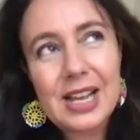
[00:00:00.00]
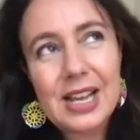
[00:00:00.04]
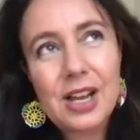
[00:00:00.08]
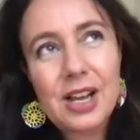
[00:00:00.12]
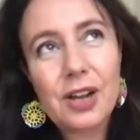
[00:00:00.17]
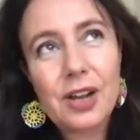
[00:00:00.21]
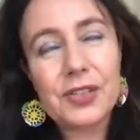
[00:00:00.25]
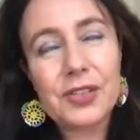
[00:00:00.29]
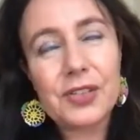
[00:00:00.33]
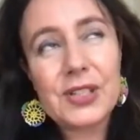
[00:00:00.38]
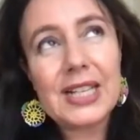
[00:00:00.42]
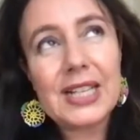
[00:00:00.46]

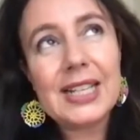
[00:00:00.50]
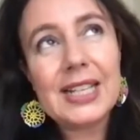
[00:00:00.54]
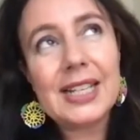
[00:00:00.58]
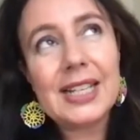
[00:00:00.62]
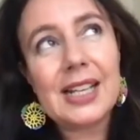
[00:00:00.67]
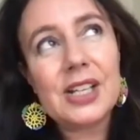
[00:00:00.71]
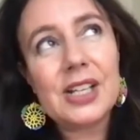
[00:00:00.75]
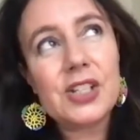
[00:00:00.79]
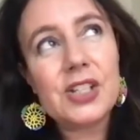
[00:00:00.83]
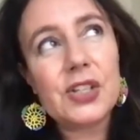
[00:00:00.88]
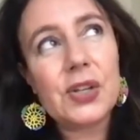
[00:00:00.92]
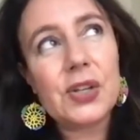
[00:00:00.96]

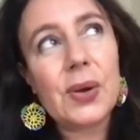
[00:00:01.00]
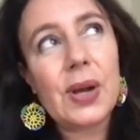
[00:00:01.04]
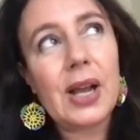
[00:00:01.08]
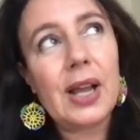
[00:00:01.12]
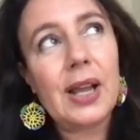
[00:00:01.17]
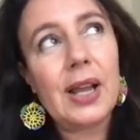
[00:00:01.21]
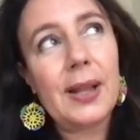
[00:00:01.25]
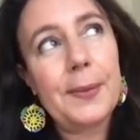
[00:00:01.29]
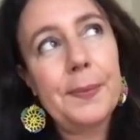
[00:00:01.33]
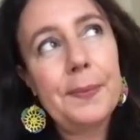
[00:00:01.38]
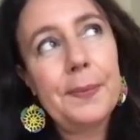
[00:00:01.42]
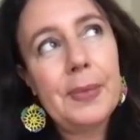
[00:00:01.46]
studying. And so
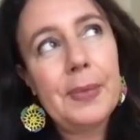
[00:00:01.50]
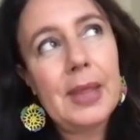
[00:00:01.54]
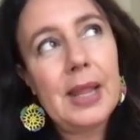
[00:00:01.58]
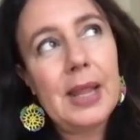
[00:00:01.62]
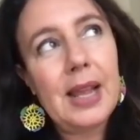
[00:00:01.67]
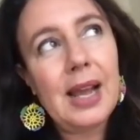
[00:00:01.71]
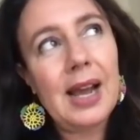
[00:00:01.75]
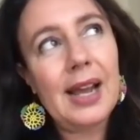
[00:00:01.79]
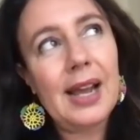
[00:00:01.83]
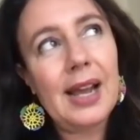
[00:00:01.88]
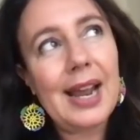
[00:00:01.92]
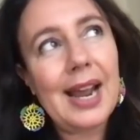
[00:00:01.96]
I
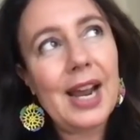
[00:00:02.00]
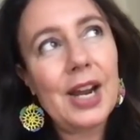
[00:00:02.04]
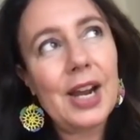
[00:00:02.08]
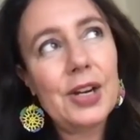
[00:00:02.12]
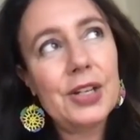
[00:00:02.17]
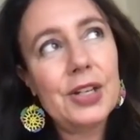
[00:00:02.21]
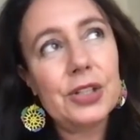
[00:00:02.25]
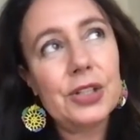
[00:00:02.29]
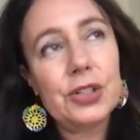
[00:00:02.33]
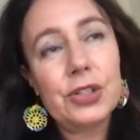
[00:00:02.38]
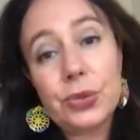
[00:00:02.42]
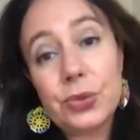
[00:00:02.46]

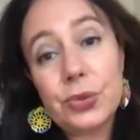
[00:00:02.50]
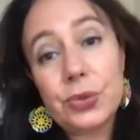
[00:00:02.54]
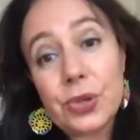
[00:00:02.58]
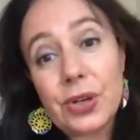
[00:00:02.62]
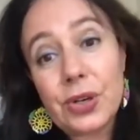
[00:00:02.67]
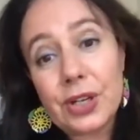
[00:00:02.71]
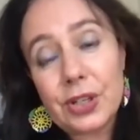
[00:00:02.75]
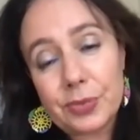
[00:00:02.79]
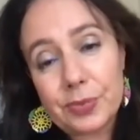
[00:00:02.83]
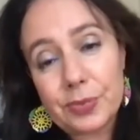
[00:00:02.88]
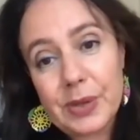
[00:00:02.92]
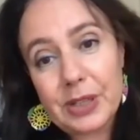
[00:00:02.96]
hired a
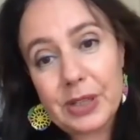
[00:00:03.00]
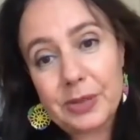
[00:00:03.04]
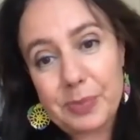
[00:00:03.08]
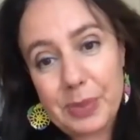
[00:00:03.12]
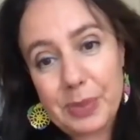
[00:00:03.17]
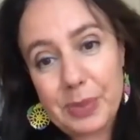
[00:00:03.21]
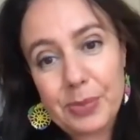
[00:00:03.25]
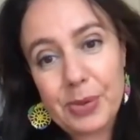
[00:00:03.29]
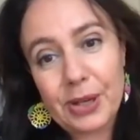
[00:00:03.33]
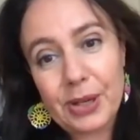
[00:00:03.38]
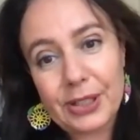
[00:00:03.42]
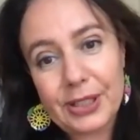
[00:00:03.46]
tutor at
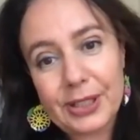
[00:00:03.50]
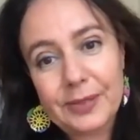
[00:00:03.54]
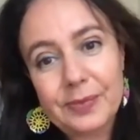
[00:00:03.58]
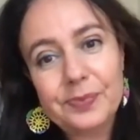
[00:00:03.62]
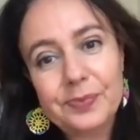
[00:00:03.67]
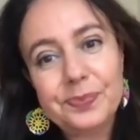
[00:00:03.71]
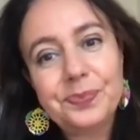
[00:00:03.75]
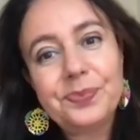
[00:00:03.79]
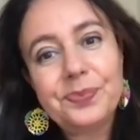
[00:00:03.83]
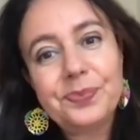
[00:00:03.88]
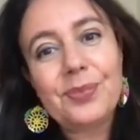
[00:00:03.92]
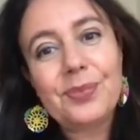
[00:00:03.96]
Peabody,
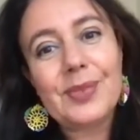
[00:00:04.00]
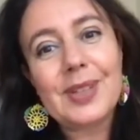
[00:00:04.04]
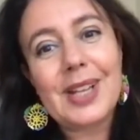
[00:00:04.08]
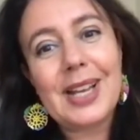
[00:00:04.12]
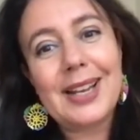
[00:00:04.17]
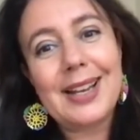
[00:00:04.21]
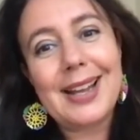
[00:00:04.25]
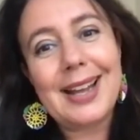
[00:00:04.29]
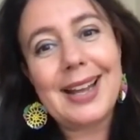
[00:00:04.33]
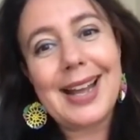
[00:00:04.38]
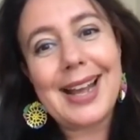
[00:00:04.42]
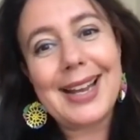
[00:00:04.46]

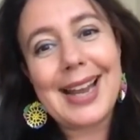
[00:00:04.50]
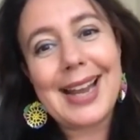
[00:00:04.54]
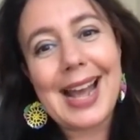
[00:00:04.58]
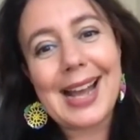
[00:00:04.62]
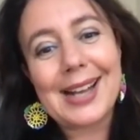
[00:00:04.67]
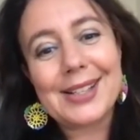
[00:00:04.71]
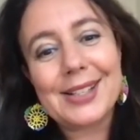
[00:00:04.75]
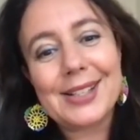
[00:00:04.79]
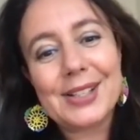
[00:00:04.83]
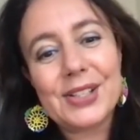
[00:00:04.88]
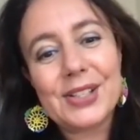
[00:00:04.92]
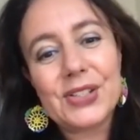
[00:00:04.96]
and I had
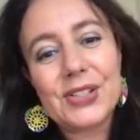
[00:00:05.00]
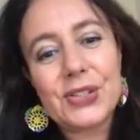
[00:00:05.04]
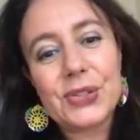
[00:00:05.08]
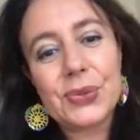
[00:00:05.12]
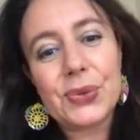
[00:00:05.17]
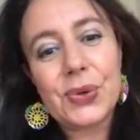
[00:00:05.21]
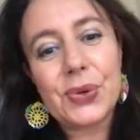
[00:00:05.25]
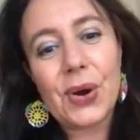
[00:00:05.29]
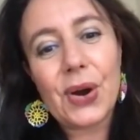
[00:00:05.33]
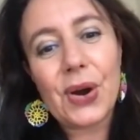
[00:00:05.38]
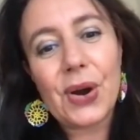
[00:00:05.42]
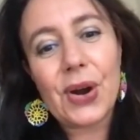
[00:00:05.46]
access
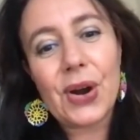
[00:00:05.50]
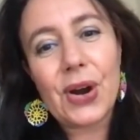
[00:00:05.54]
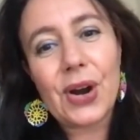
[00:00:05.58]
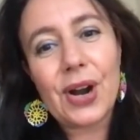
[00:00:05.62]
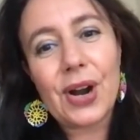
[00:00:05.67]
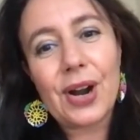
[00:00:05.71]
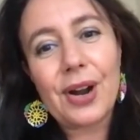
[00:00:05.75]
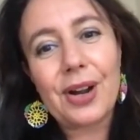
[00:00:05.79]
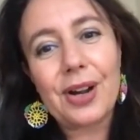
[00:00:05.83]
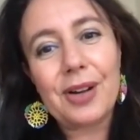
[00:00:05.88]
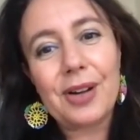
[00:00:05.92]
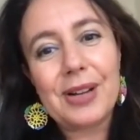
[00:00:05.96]
to her
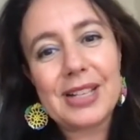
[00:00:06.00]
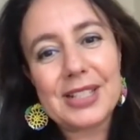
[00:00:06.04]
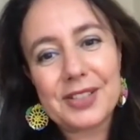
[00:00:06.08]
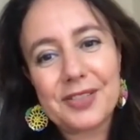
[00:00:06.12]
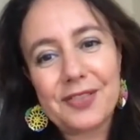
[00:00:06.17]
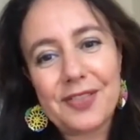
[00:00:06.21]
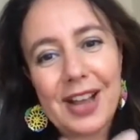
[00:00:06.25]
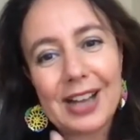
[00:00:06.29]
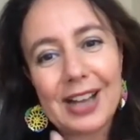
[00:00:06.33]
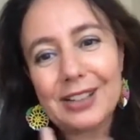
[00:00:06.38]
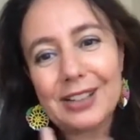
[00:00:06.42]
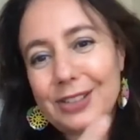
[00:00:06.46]
as a
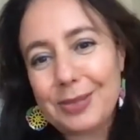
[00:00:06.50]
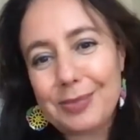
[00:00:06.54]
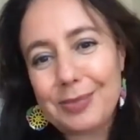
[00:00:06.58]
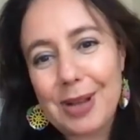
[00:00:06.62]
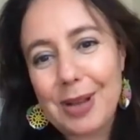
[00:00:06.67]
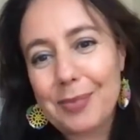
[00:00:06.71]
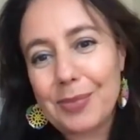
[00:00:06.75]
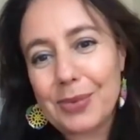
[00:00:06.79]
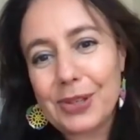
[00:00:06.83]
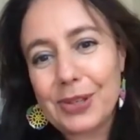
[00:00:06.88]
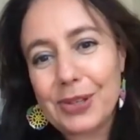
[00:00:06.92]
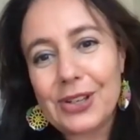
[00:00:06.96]
faculty
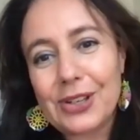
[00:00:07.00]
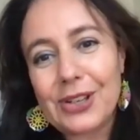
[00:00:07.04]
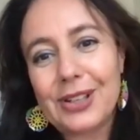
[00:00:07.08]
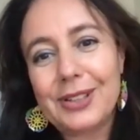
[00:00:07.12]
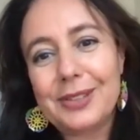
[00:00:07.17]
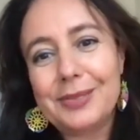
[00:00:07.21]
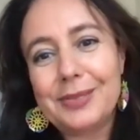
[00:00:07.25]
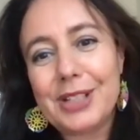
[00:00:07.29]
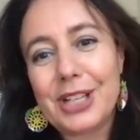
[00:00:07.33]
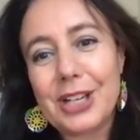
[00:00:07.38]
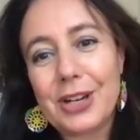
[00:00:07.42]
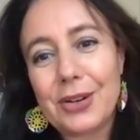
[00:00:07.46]
member.
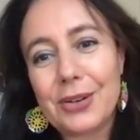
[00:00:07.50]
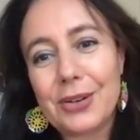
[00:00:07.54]
I mean,